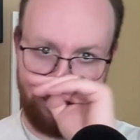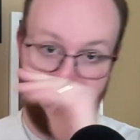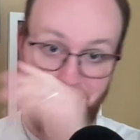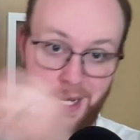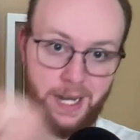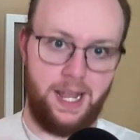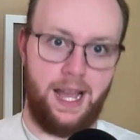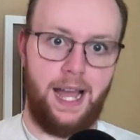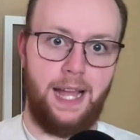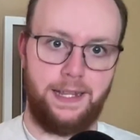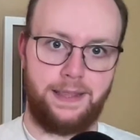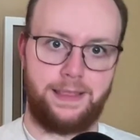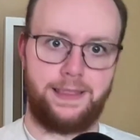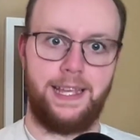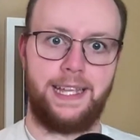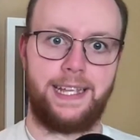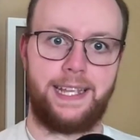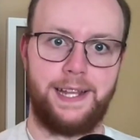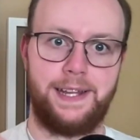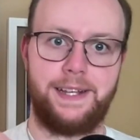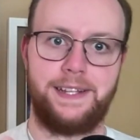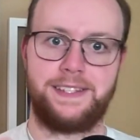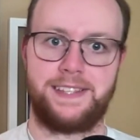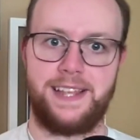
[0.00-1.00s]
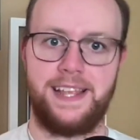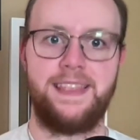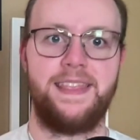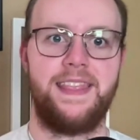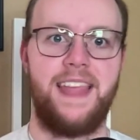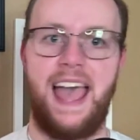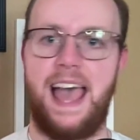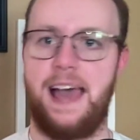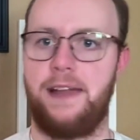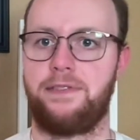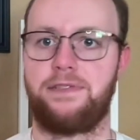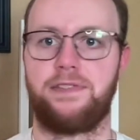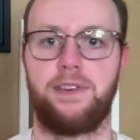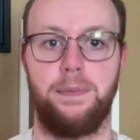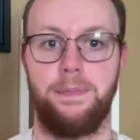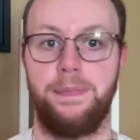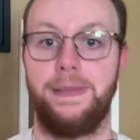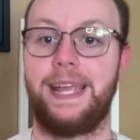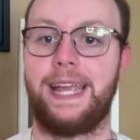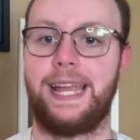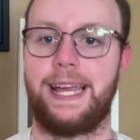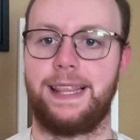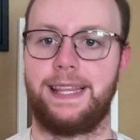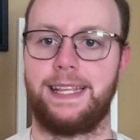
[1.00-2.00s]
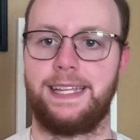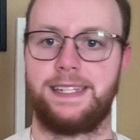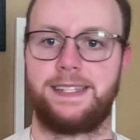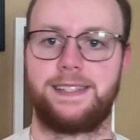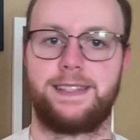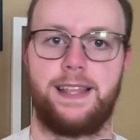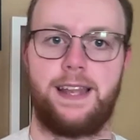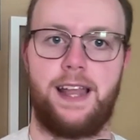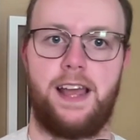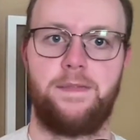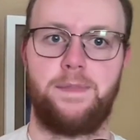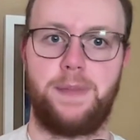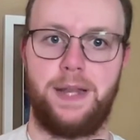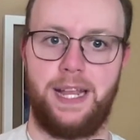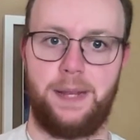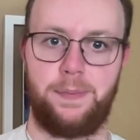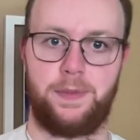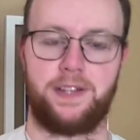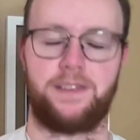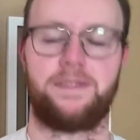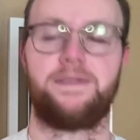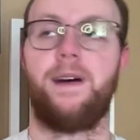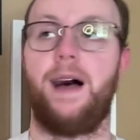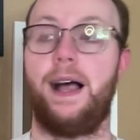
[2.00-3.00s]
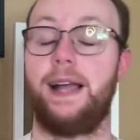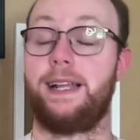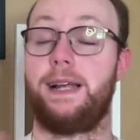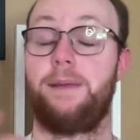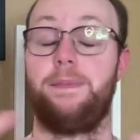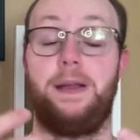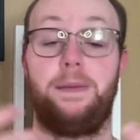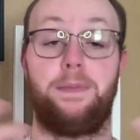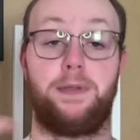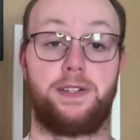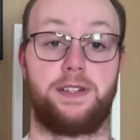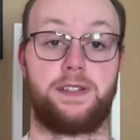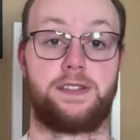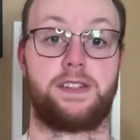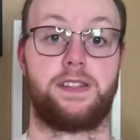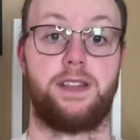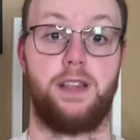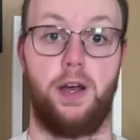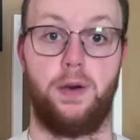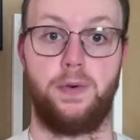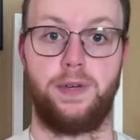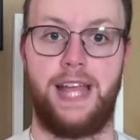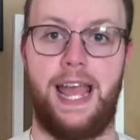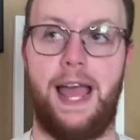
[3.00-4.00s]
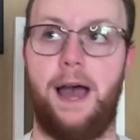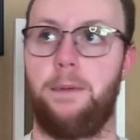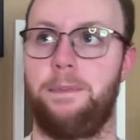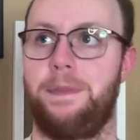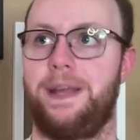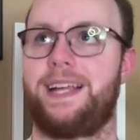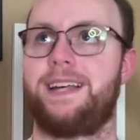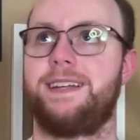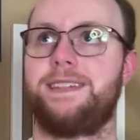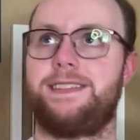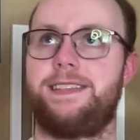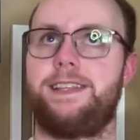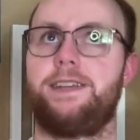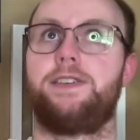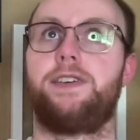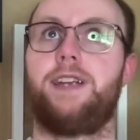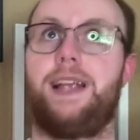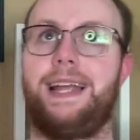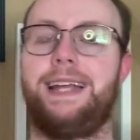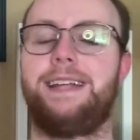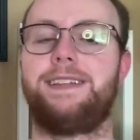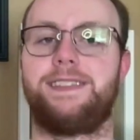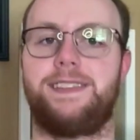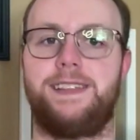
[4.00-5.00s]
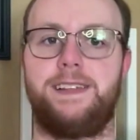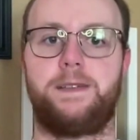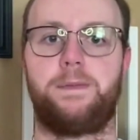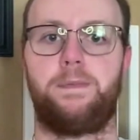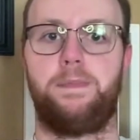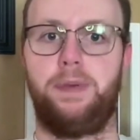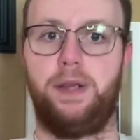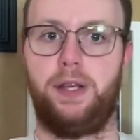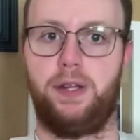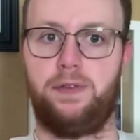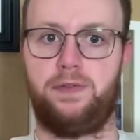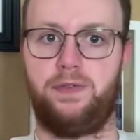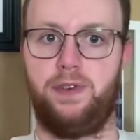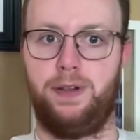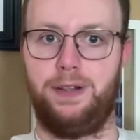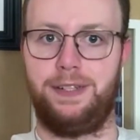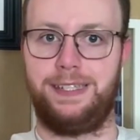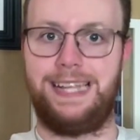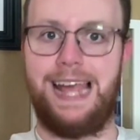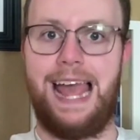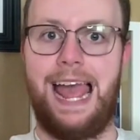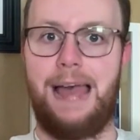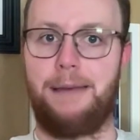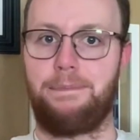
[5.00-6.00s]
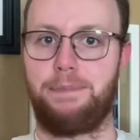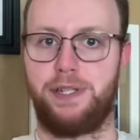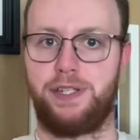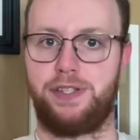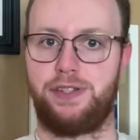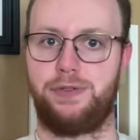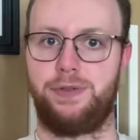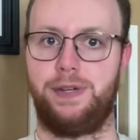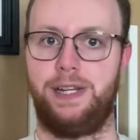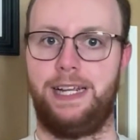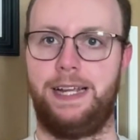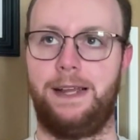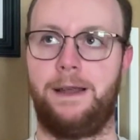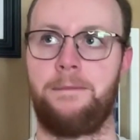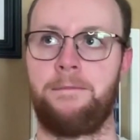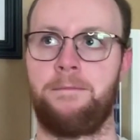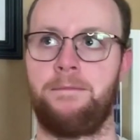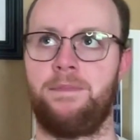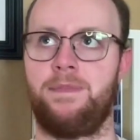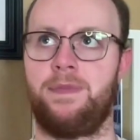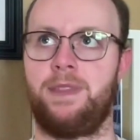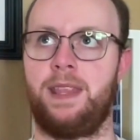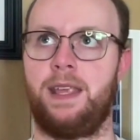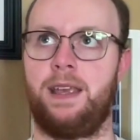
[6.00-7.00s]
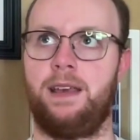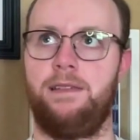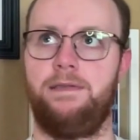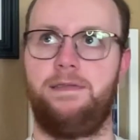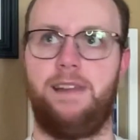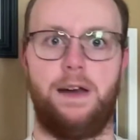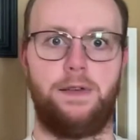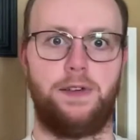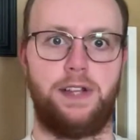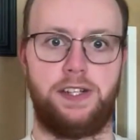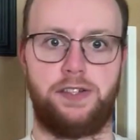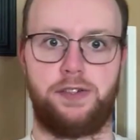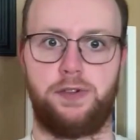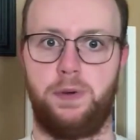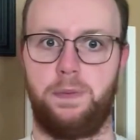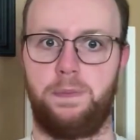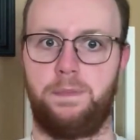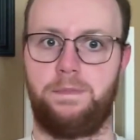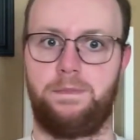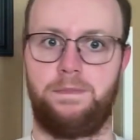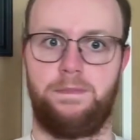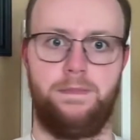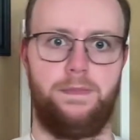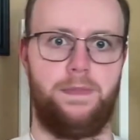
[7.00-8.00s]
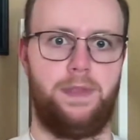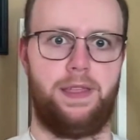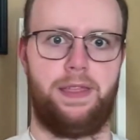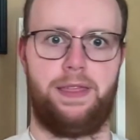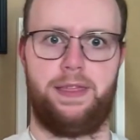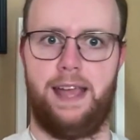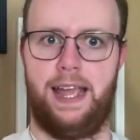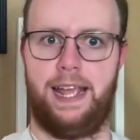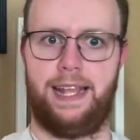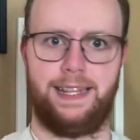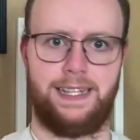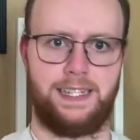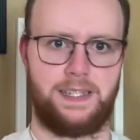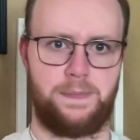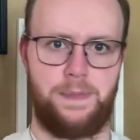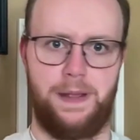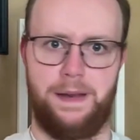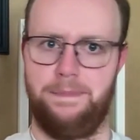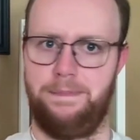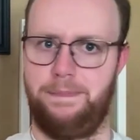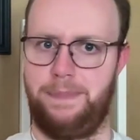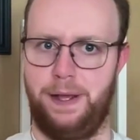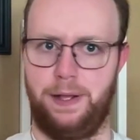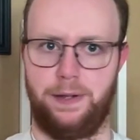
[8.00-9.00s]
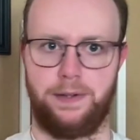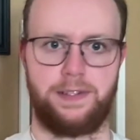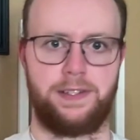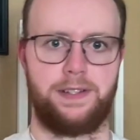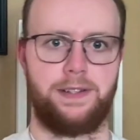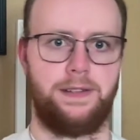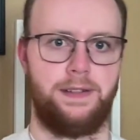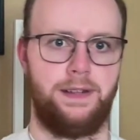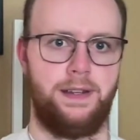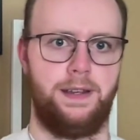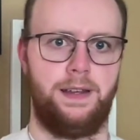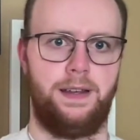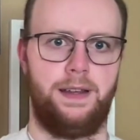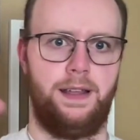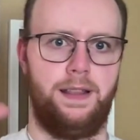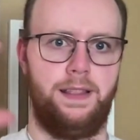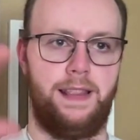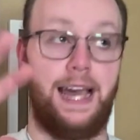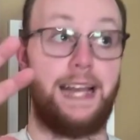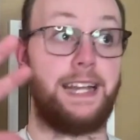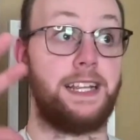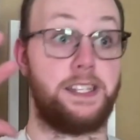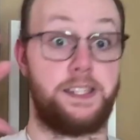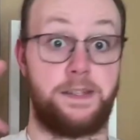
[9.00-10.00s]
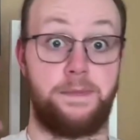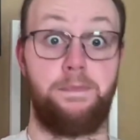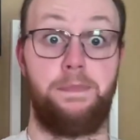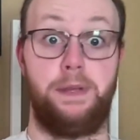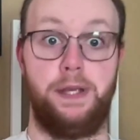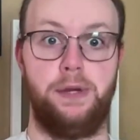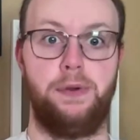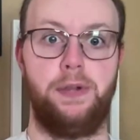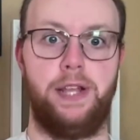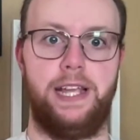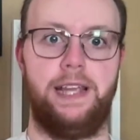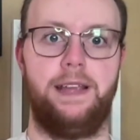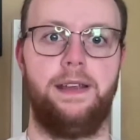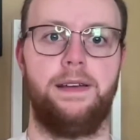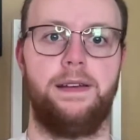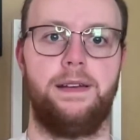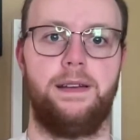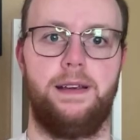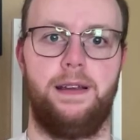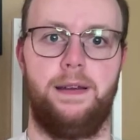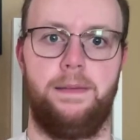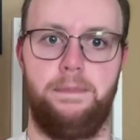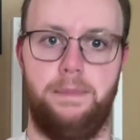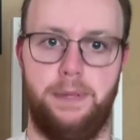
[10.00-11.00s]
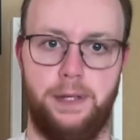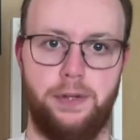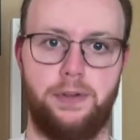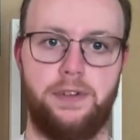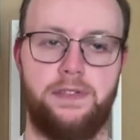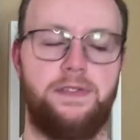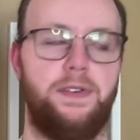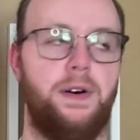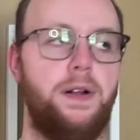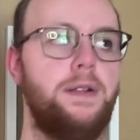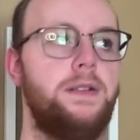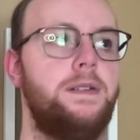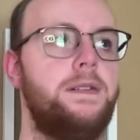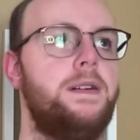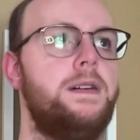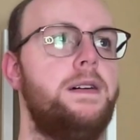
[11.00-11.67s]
But I think it is in that, for me at least, that I've been able to find I'm able to slow down, because there is this beautiful tapestry, foundational thing that's been built that is beautiful,